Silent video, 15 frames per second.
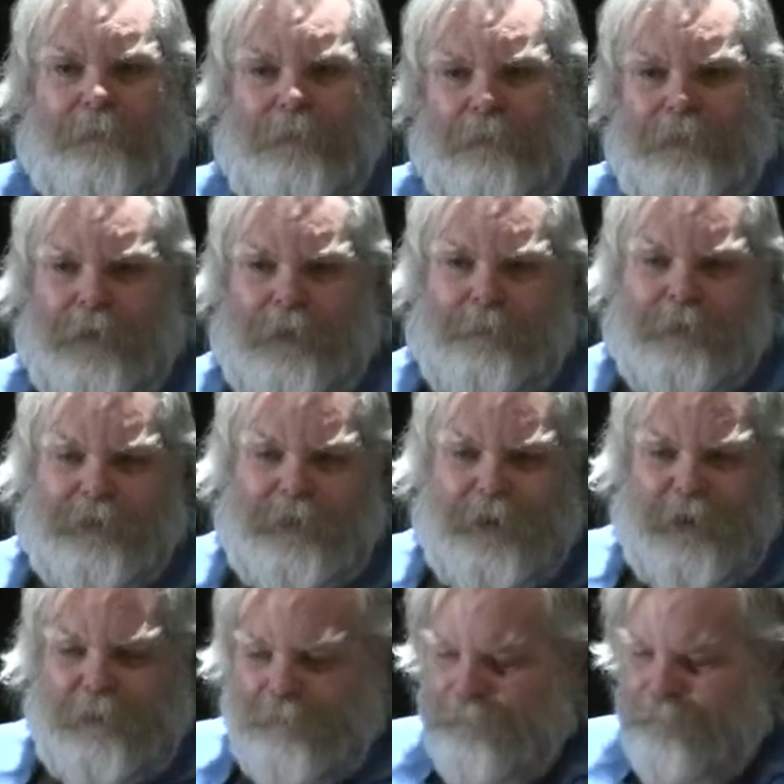
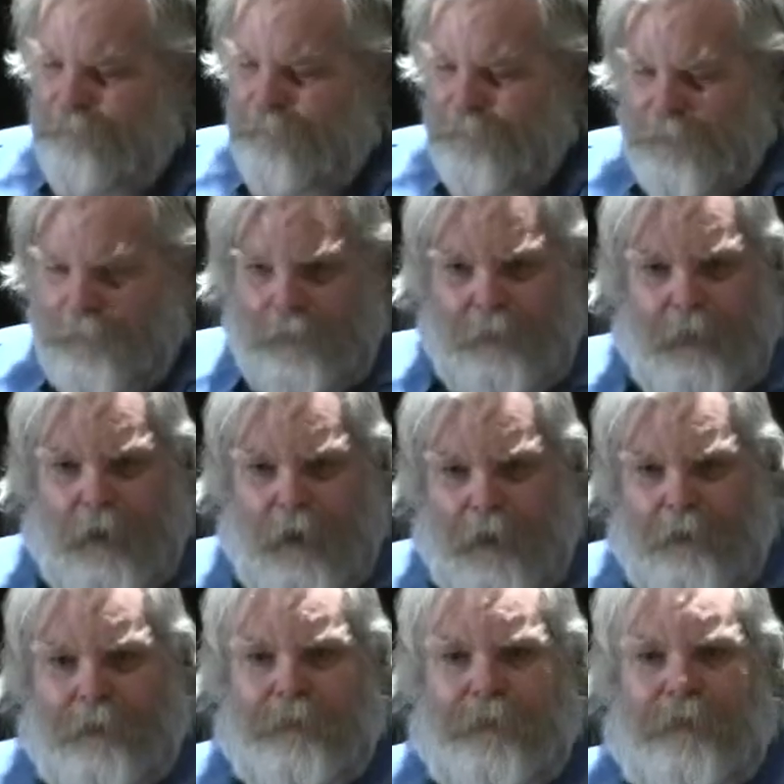15%
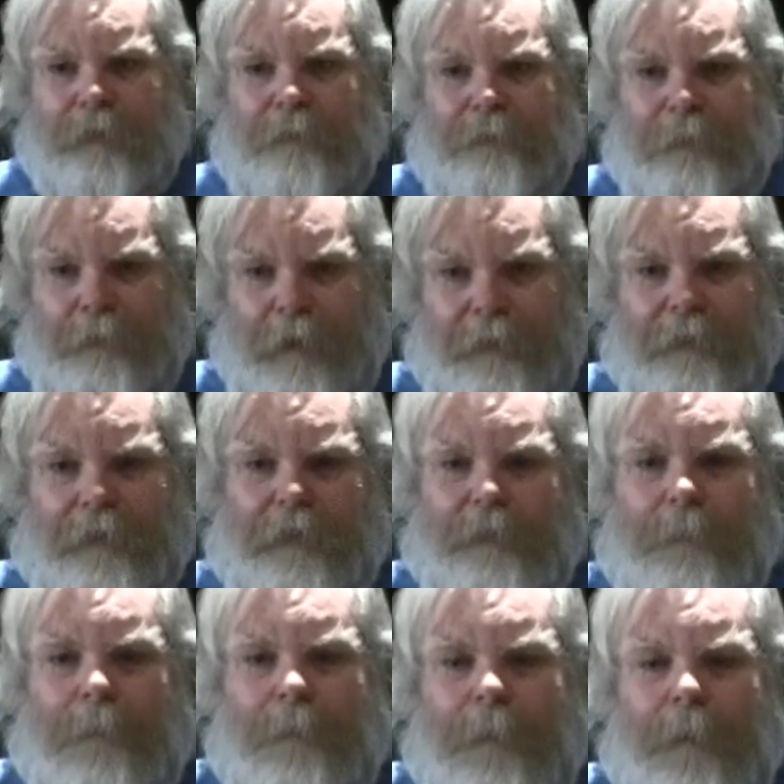others from Africa.